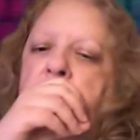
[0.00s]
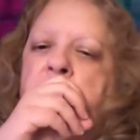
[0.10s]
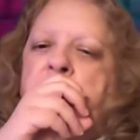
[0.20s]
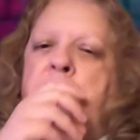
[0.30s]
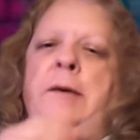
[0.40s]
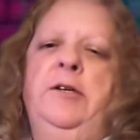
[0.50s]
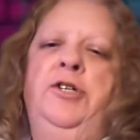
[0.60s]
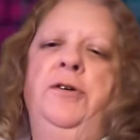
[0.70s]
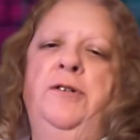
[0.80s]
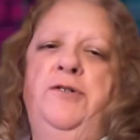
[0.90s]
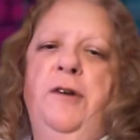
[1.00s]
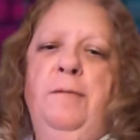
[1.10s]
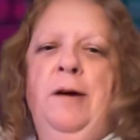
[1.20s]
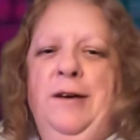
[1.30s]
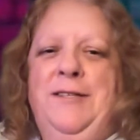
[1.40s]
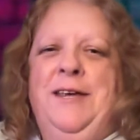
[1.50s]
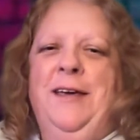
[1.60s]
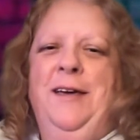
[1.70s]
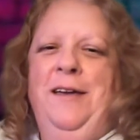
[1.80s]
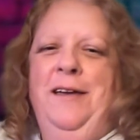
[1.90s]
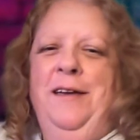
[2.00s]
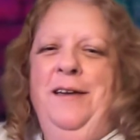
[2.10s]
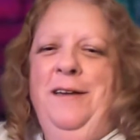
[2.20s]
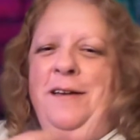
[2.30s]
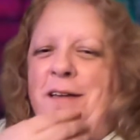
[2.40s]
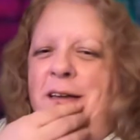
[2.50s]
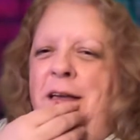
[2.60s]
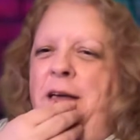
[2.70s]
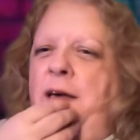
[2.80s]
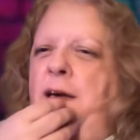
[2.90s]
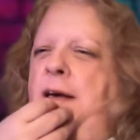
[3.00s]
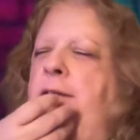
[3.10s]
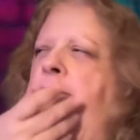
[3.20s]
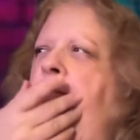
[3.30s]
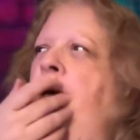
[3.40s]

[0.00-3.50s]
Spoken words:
It's making a short stream, guys. I